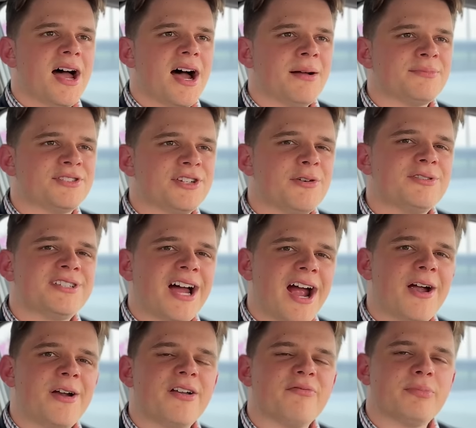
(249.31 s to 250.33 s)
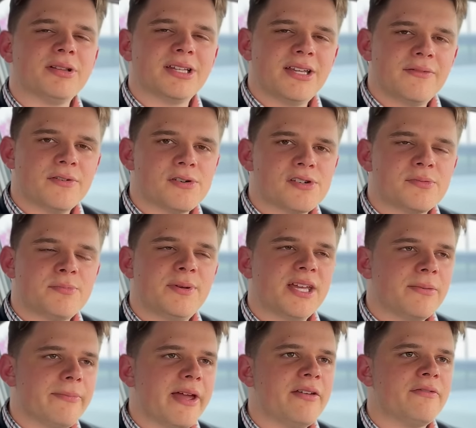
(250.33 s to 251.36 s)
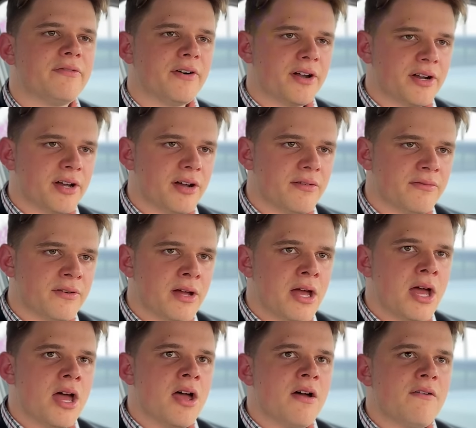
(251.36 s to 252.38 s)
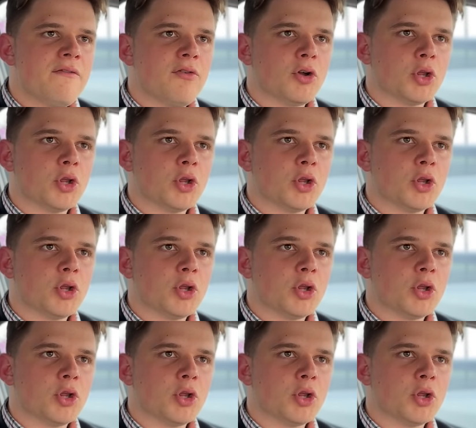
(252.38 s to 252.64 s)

I'm so tired of believers being made fun of for